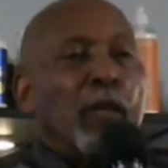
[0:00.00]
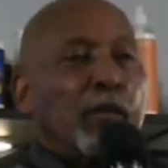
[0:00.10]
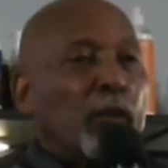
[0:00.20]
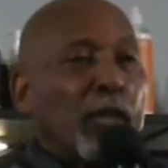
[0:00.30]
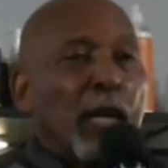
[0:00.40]

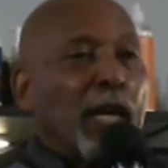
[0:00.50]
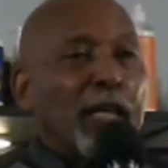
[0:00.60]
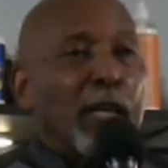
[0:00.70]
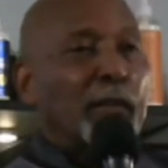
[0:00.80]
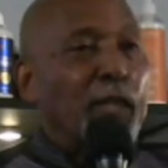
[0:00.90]
You're
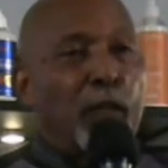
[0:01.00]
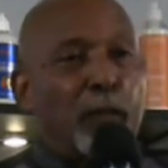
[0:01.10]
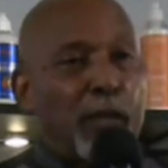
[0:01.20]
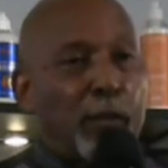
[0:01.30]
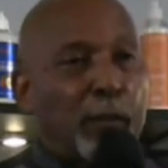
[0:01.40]
God having a
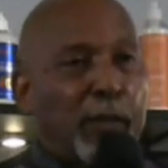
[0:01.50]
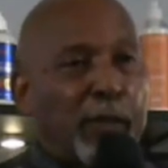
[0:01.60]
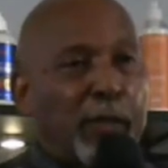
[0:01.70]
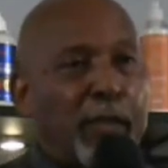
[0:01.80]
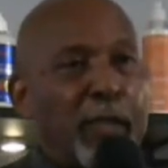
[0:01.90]
human
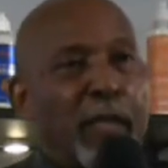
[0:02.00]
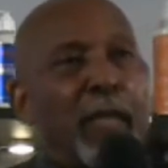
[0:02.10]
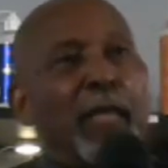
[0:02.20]
experience.